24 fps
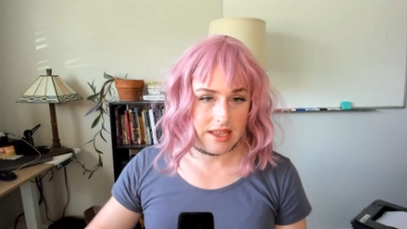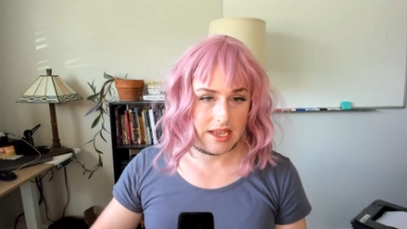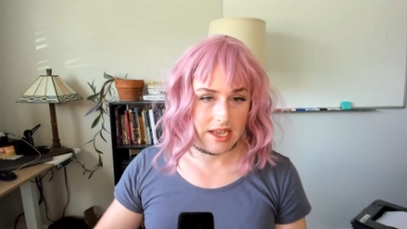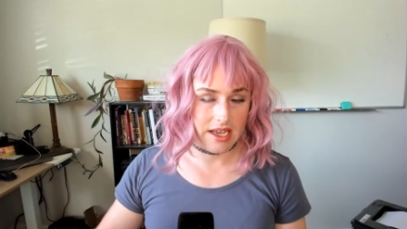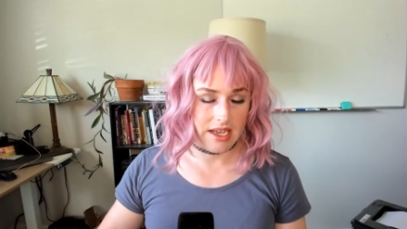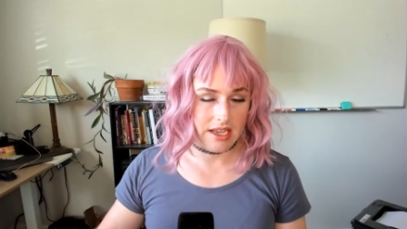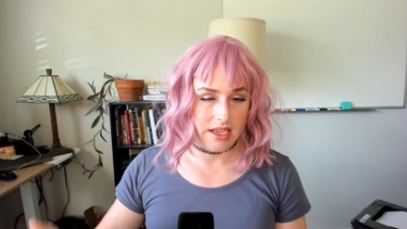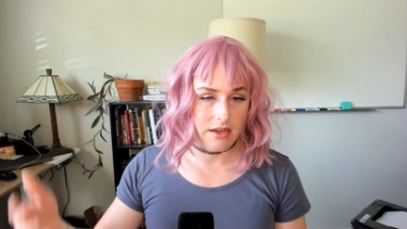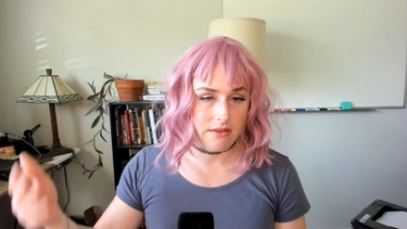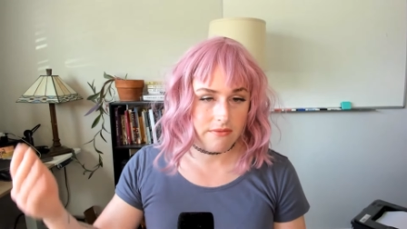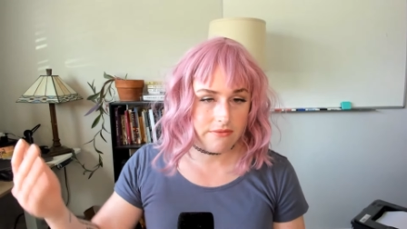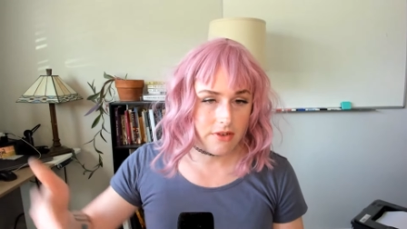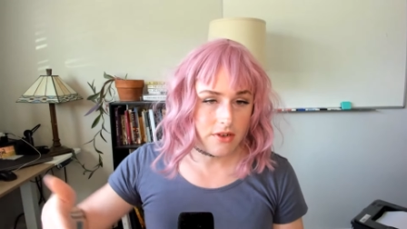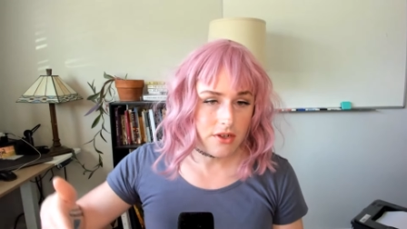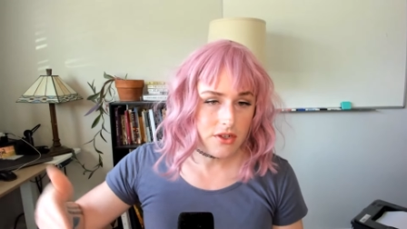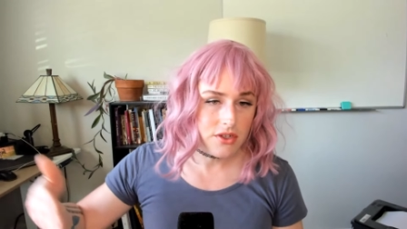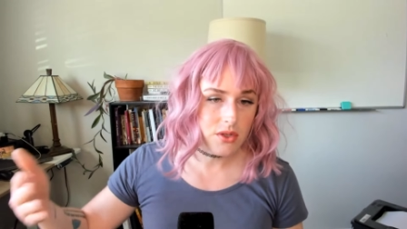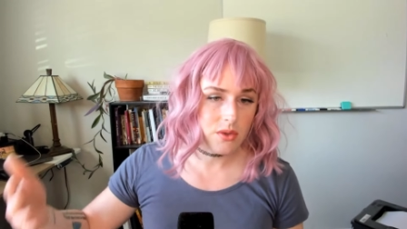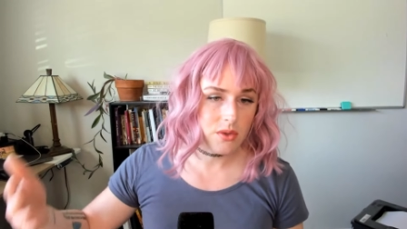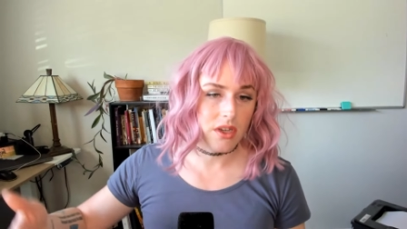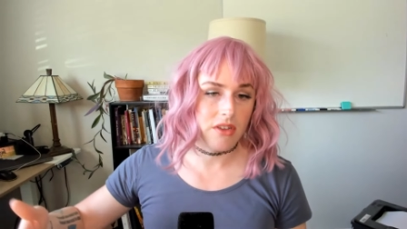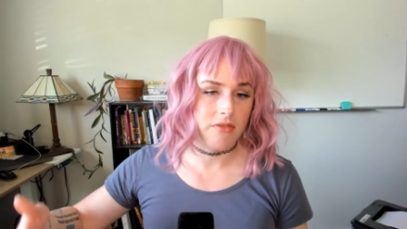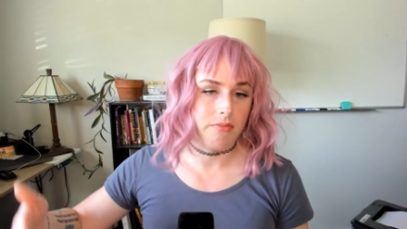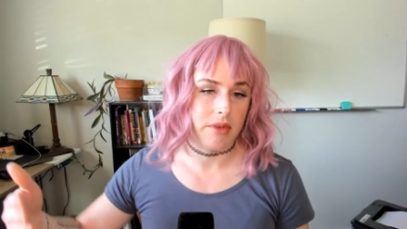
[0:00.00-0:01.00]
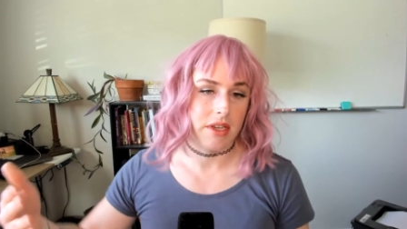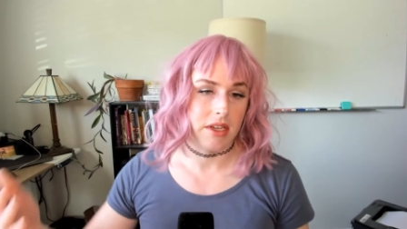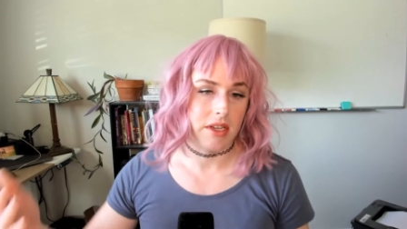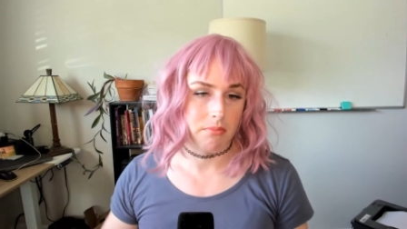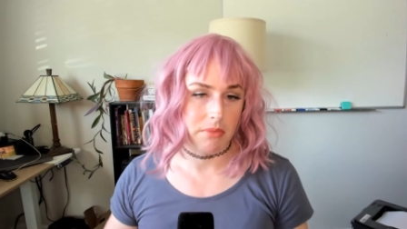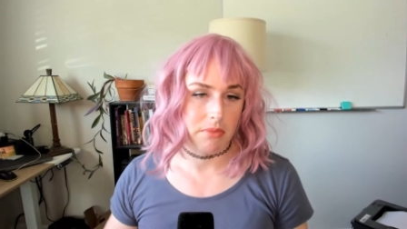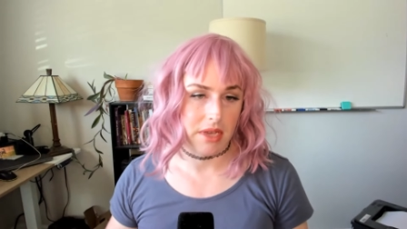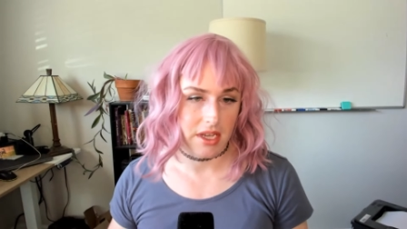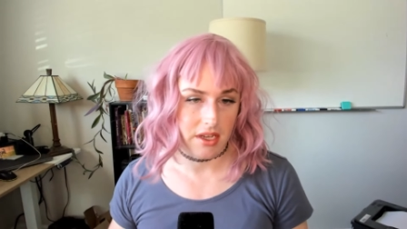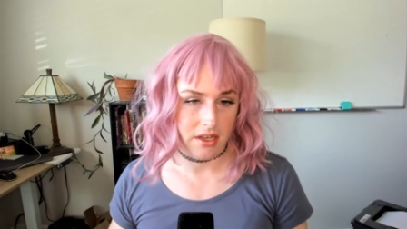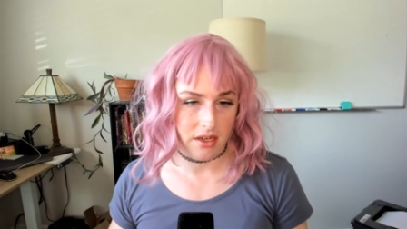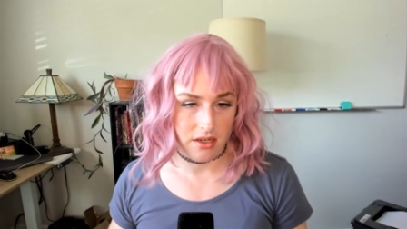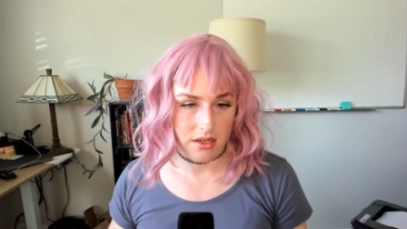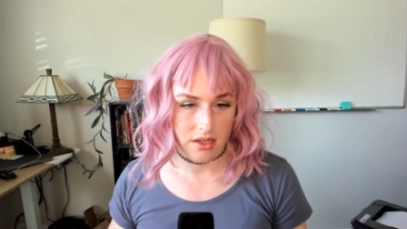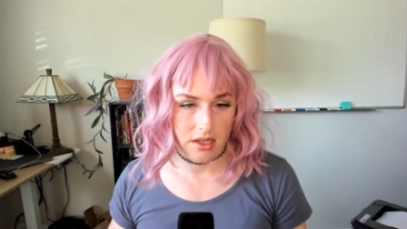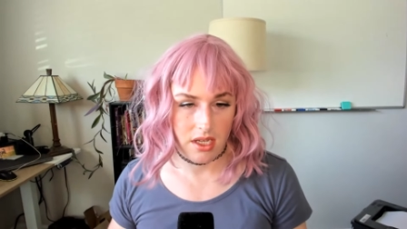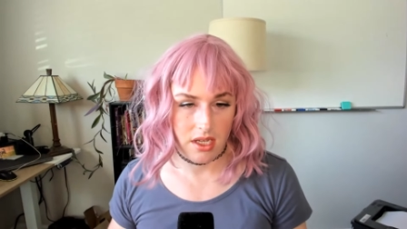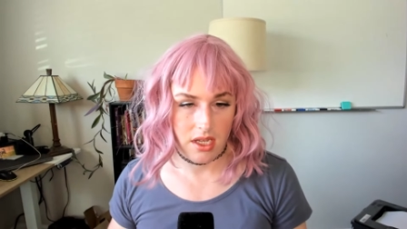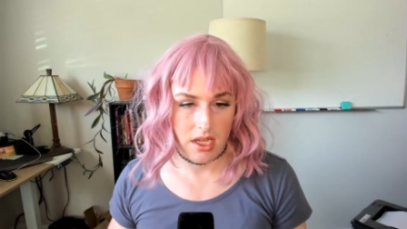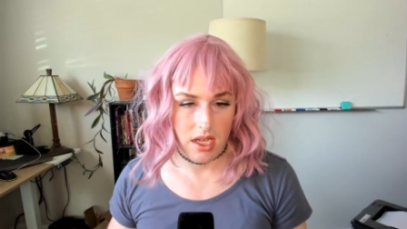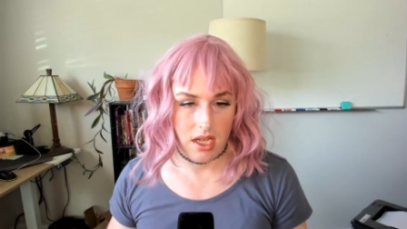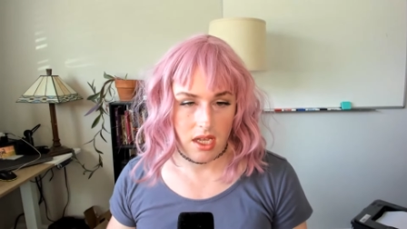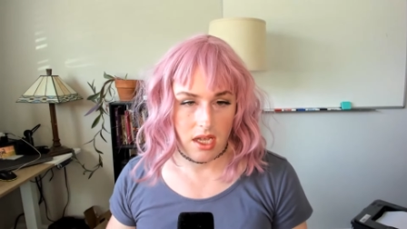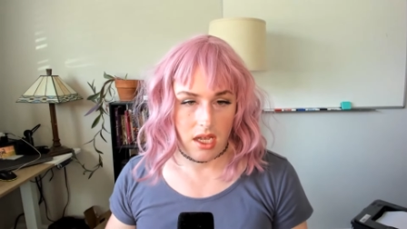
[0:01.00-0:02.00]
that in virtue of being male,
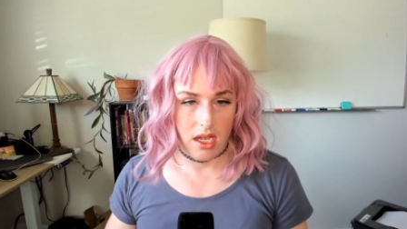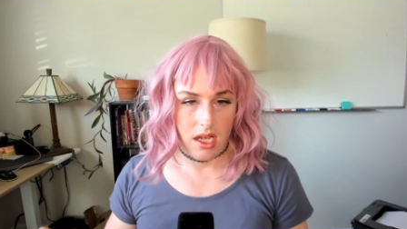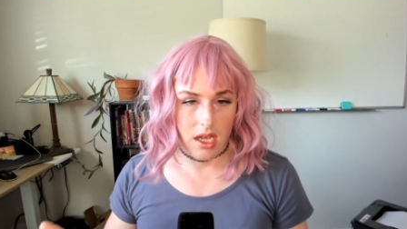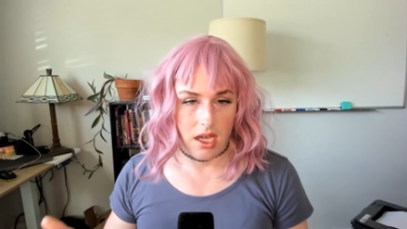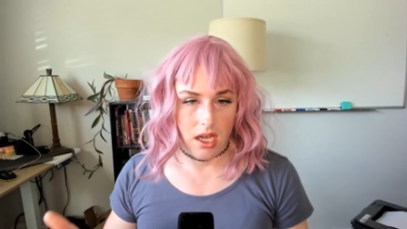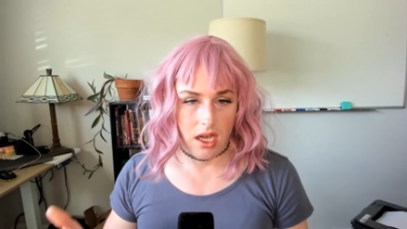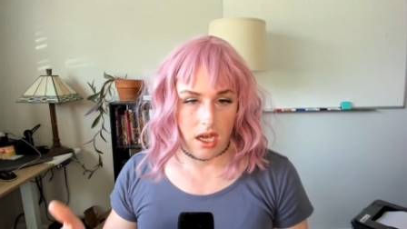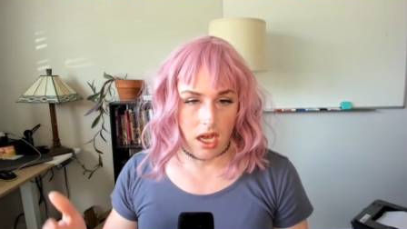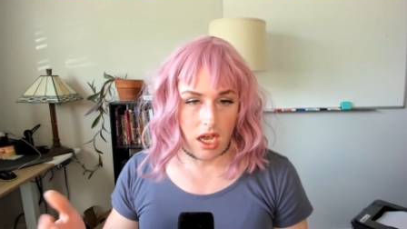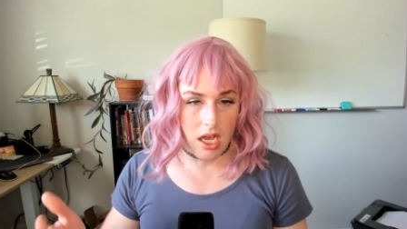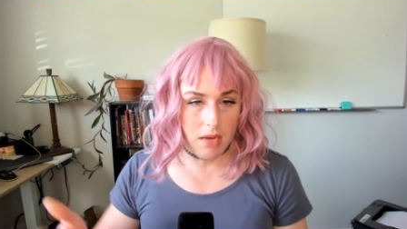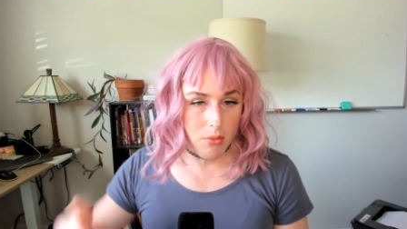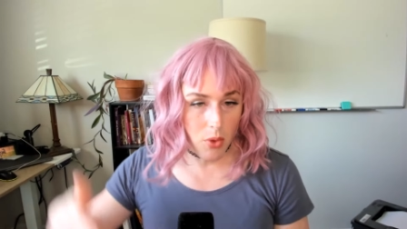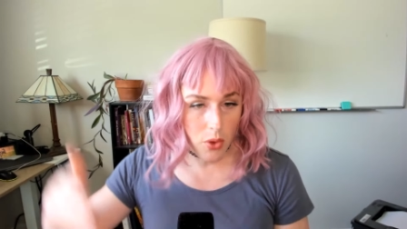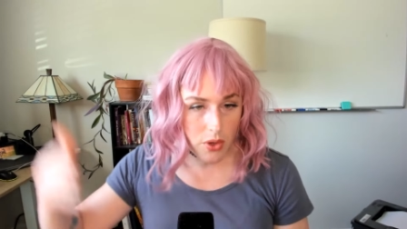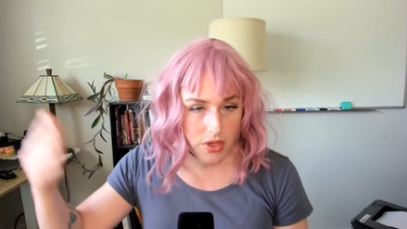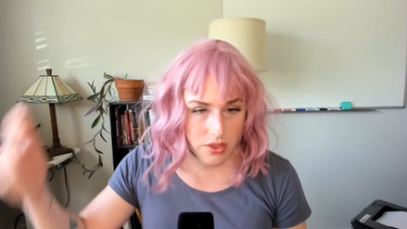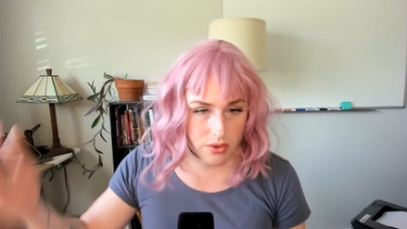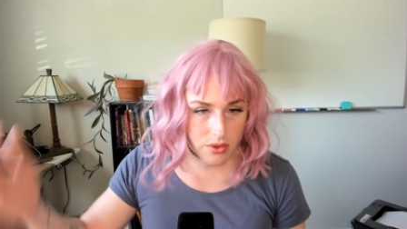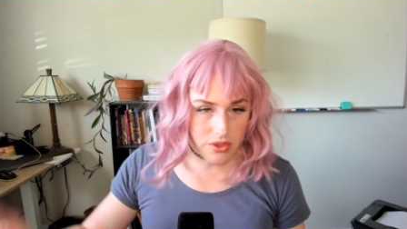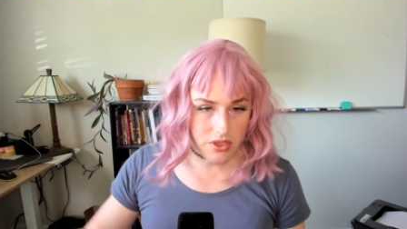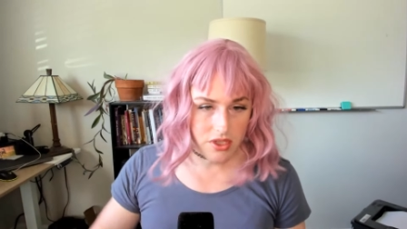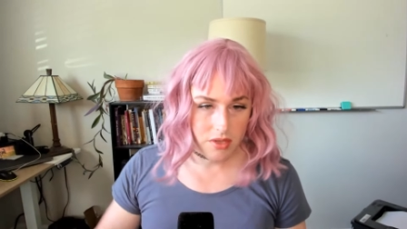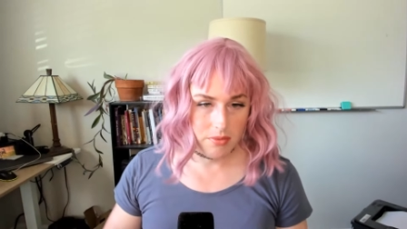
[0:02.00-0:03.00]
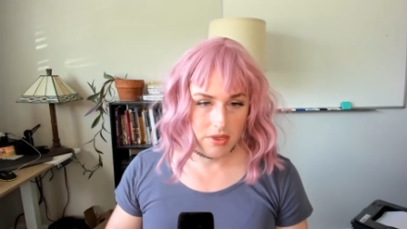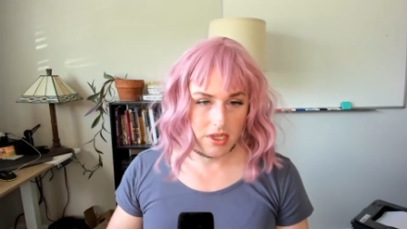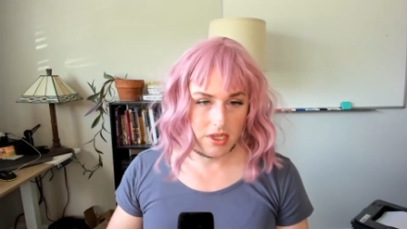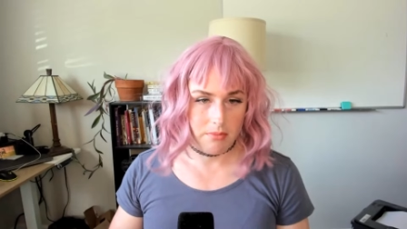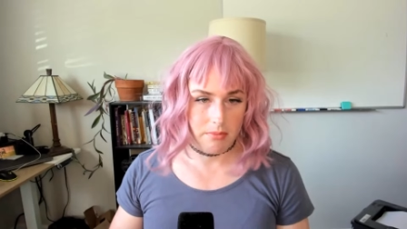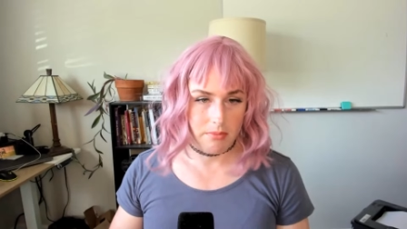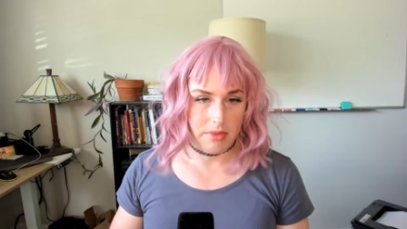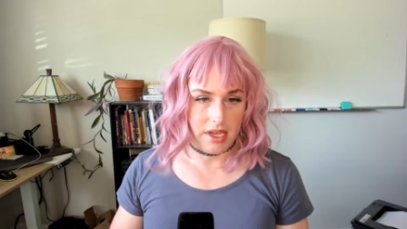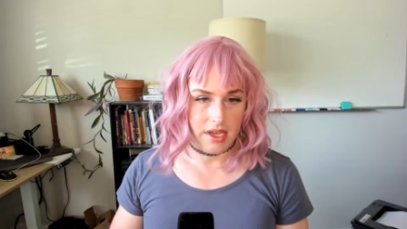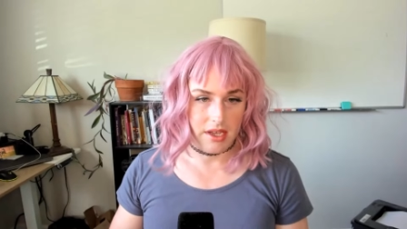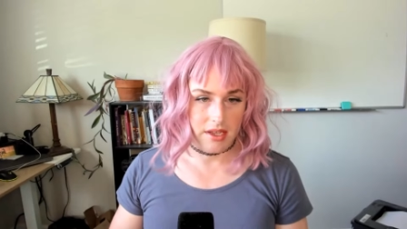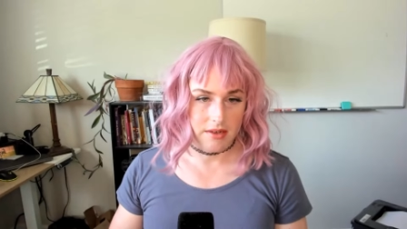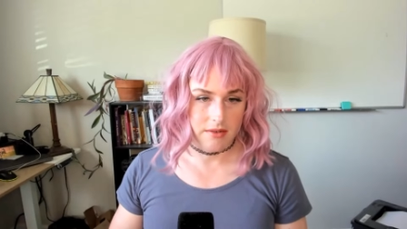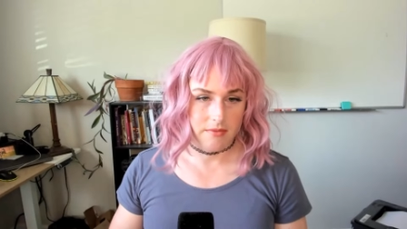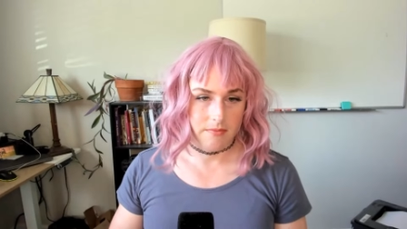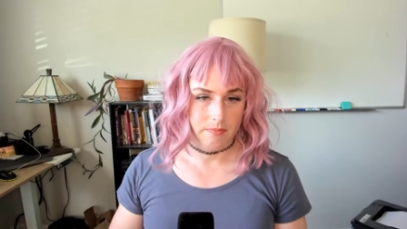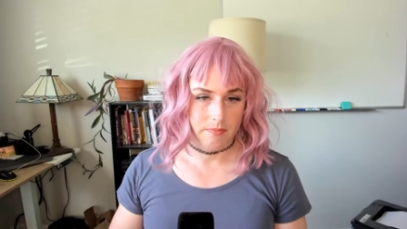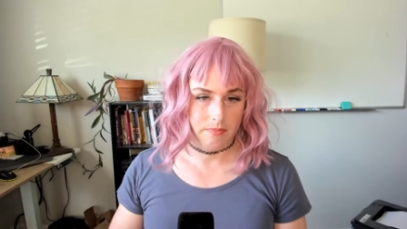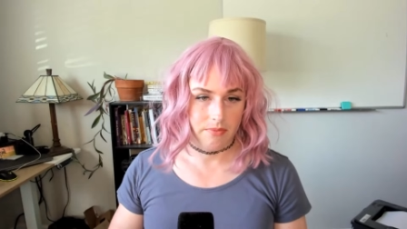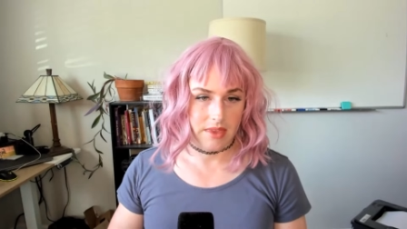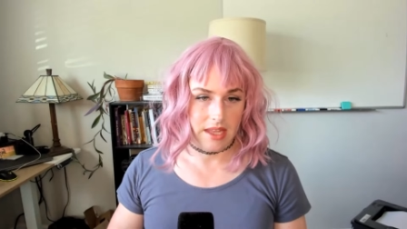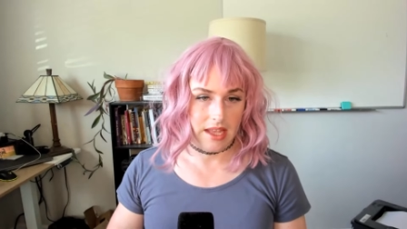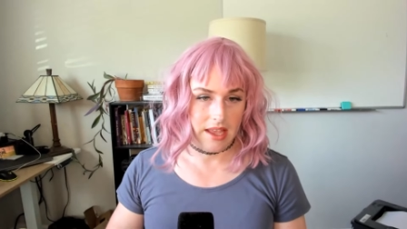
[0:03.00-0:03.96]
I'm always going to be a man.